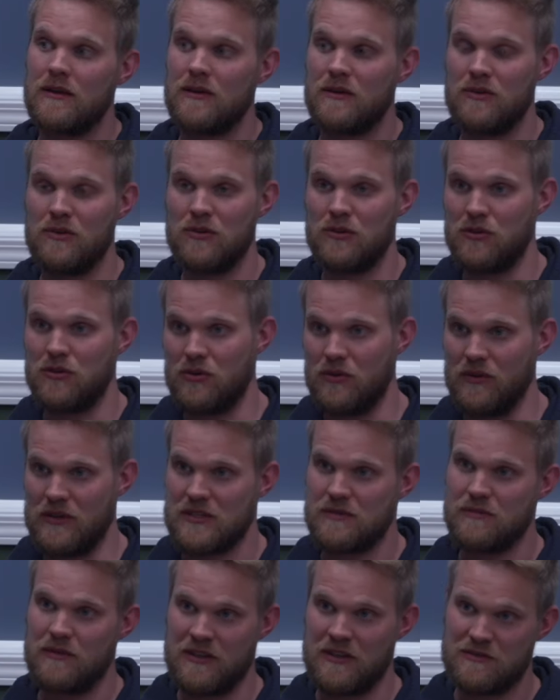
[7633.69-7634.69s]
Cool. Although
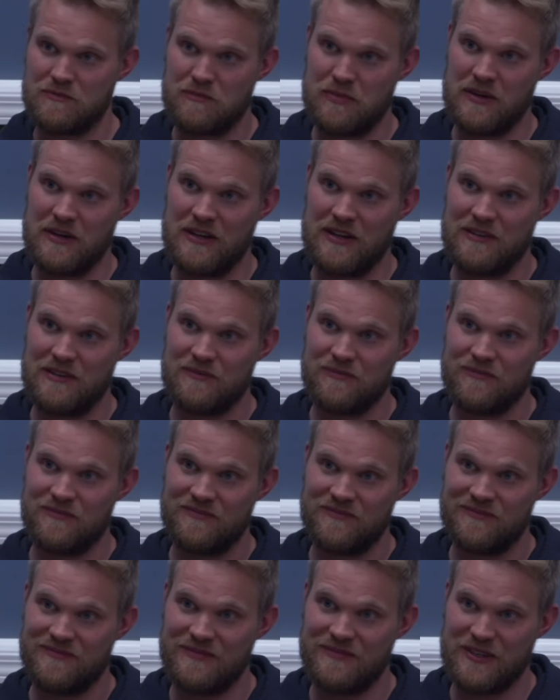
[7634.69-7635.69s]
it's pretty,
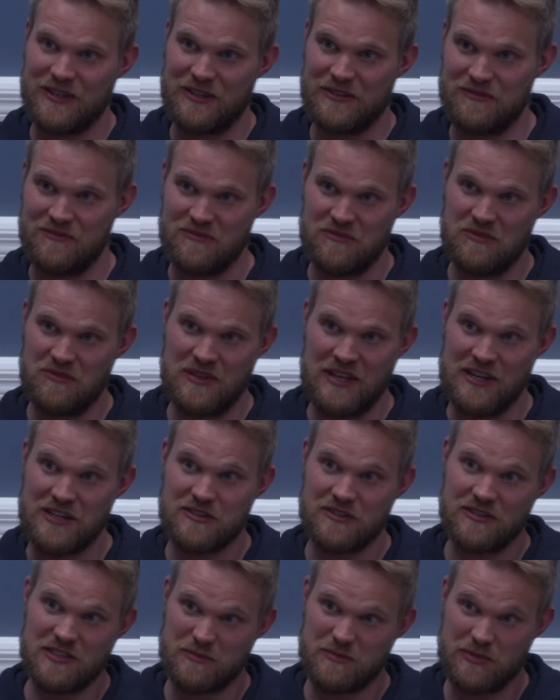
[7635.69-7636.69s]
like,
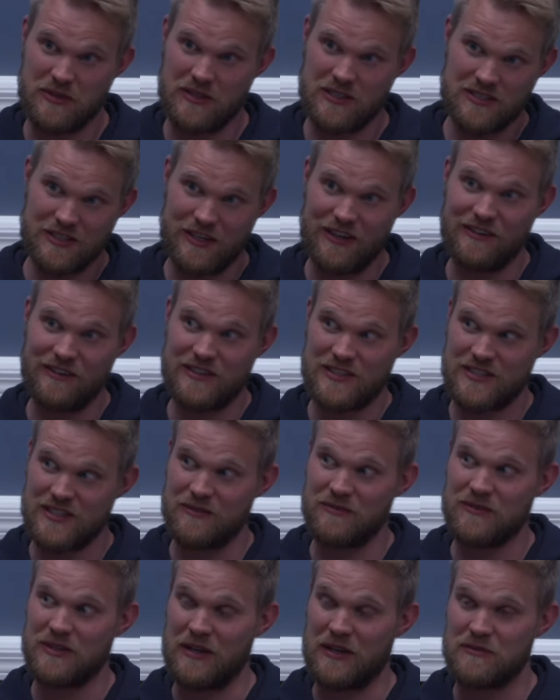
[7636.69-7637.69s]
nature is pretty scary
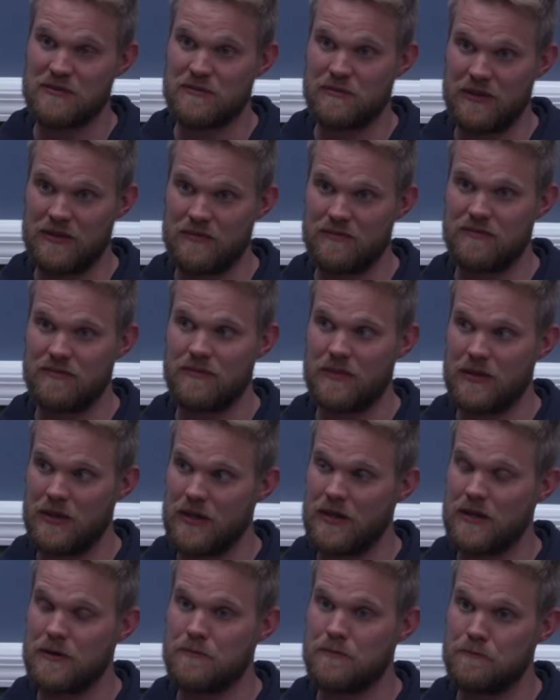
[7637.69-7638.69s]
sometimes, but
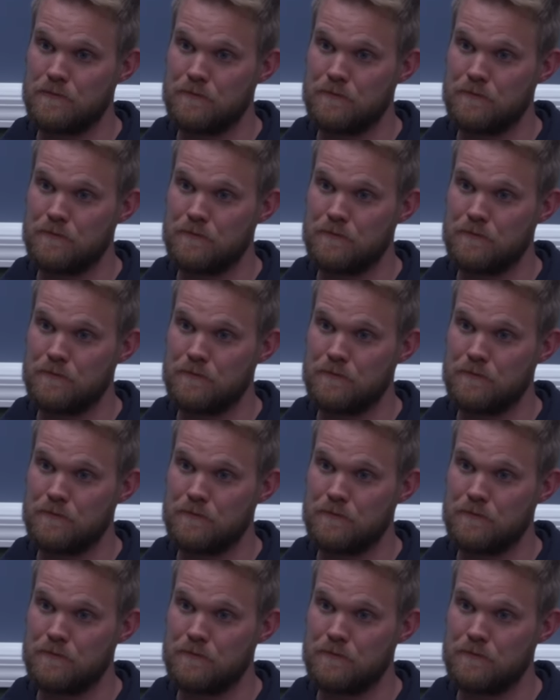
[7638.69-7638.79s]
yeah.